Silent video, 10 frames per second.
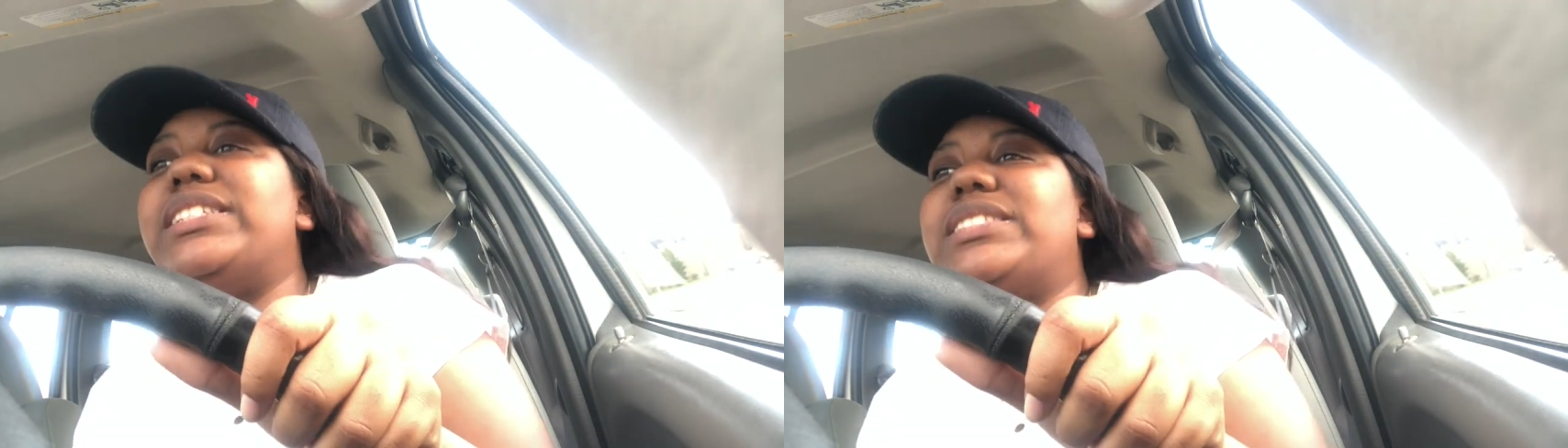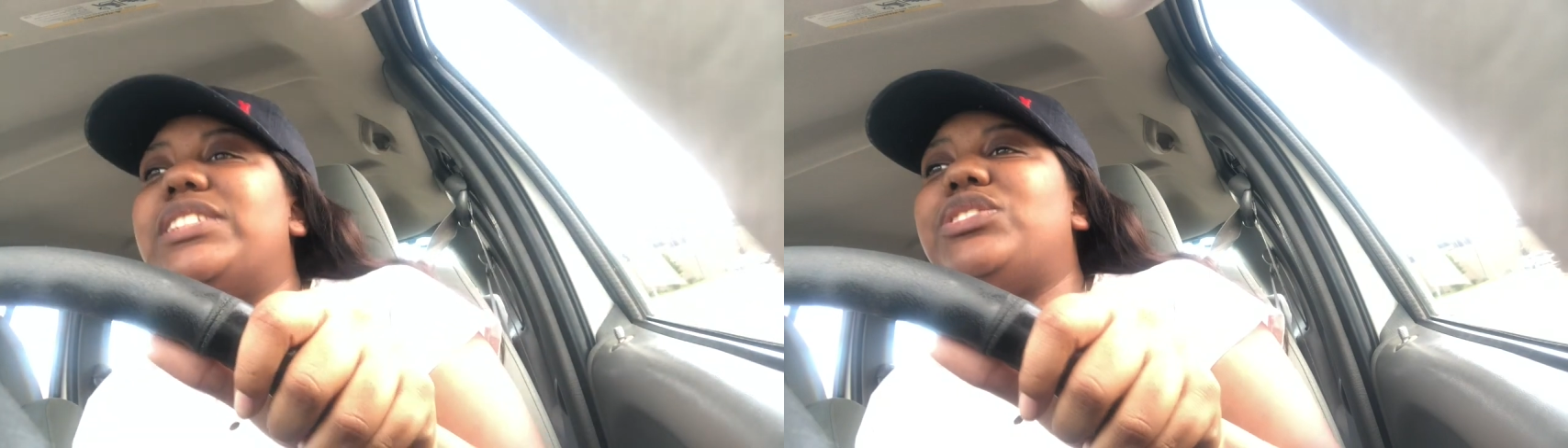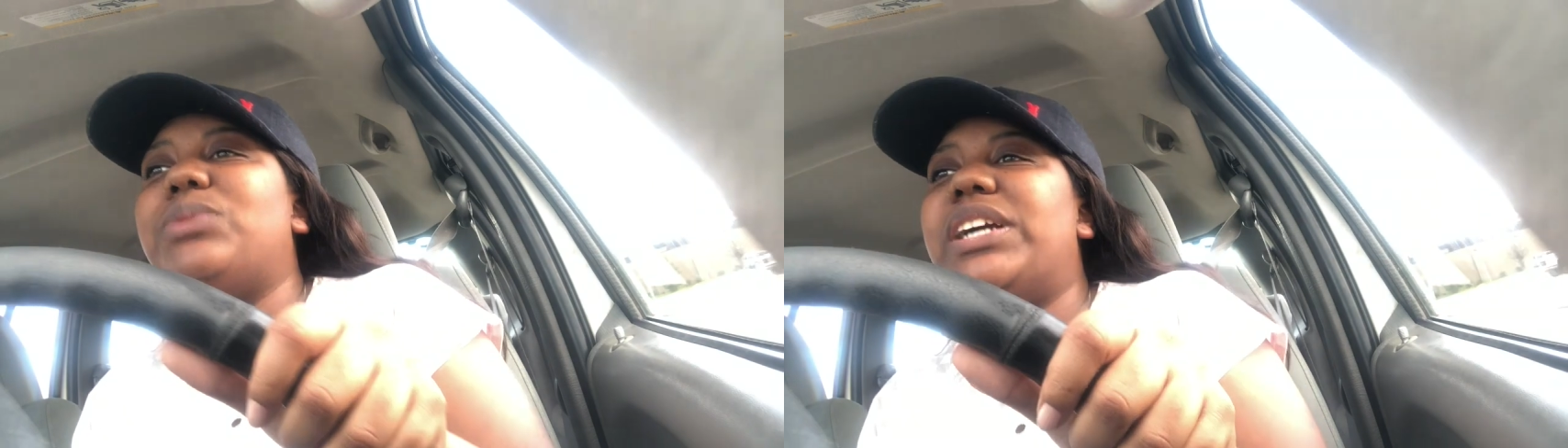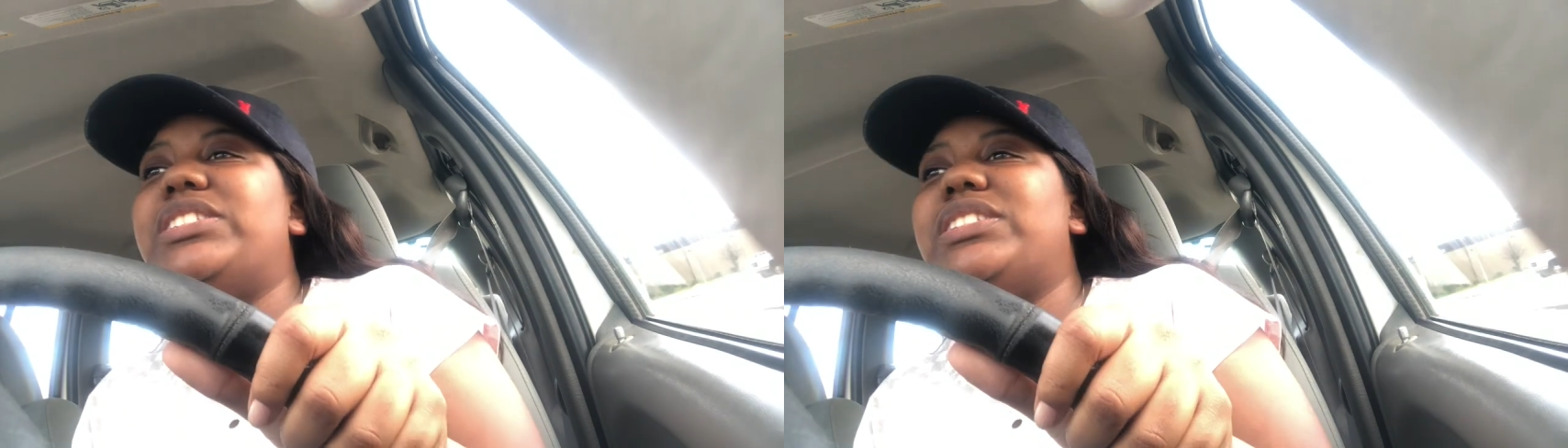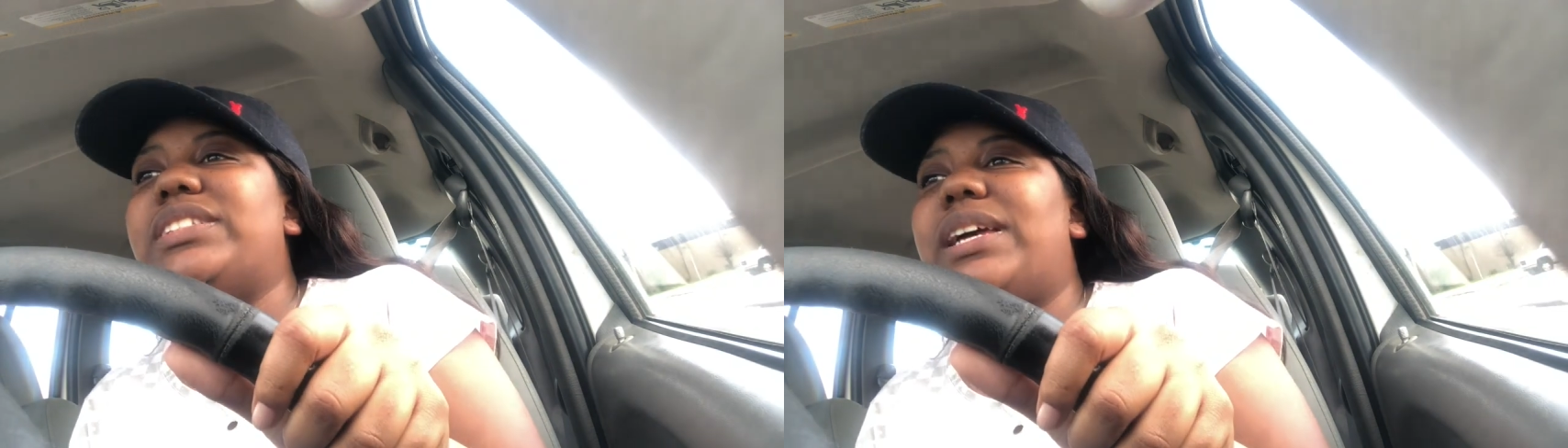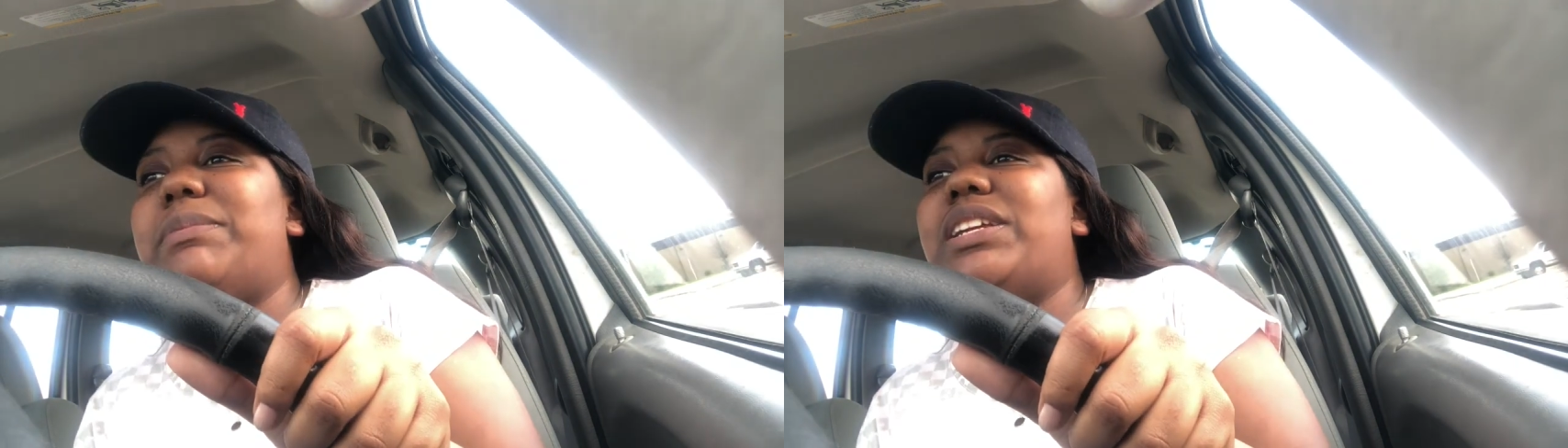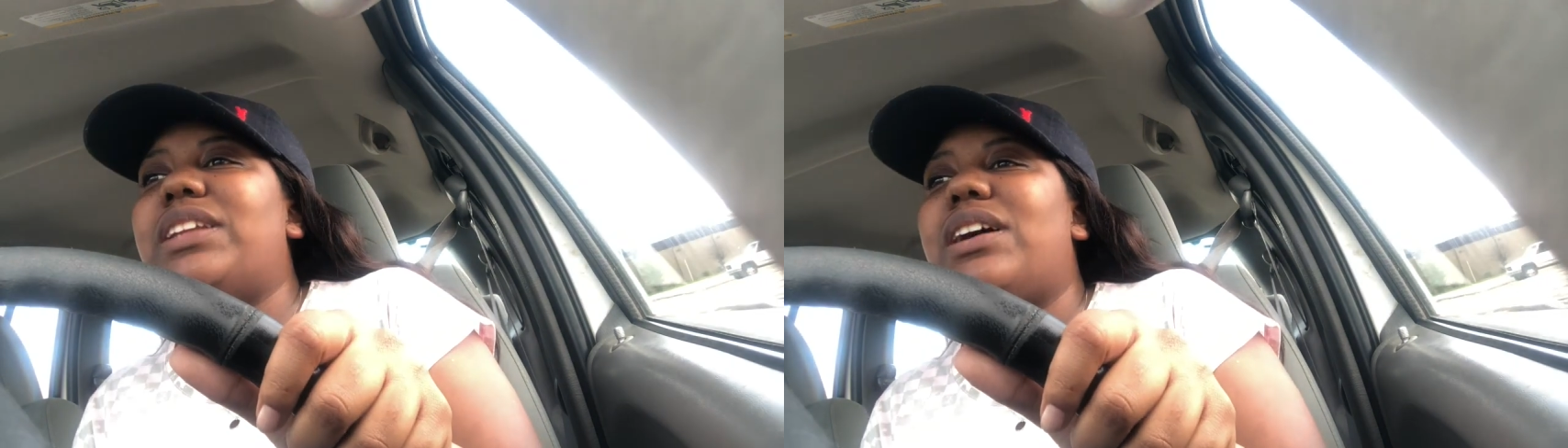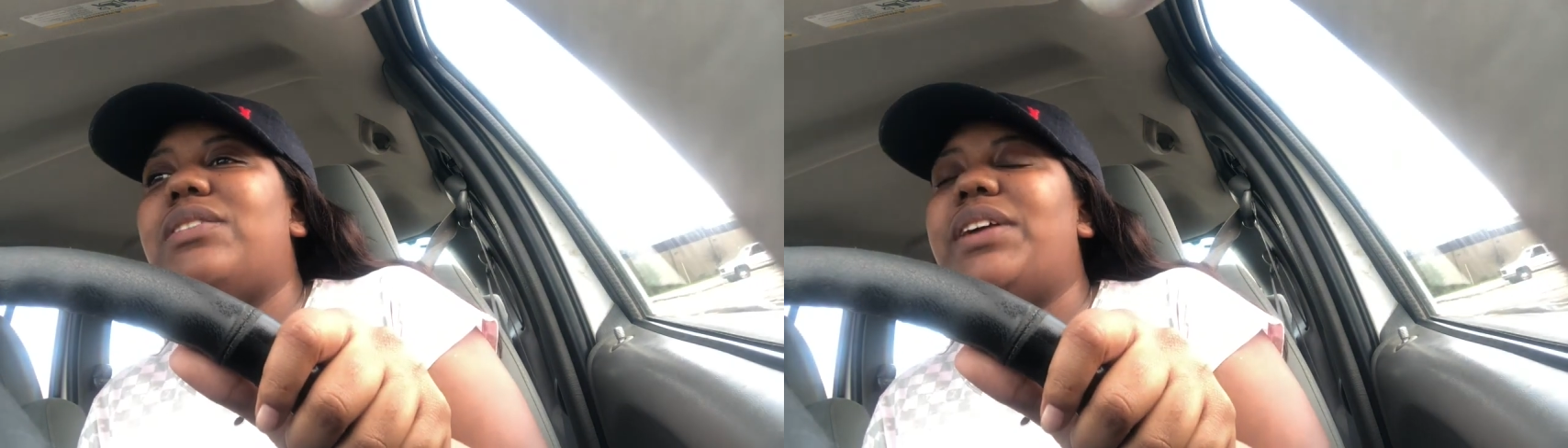the situation, let me
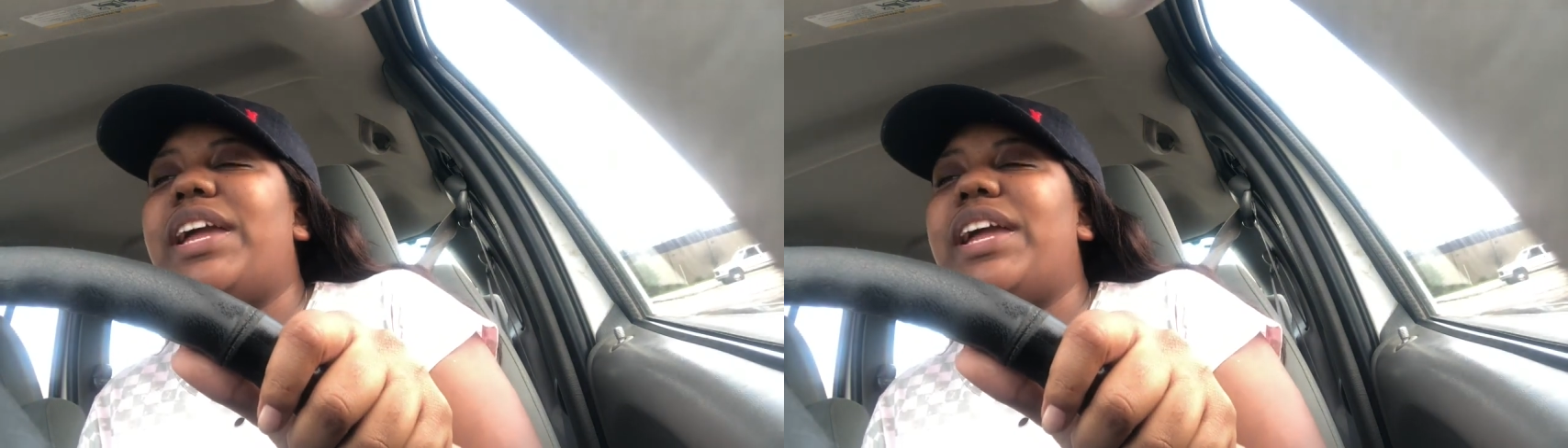know.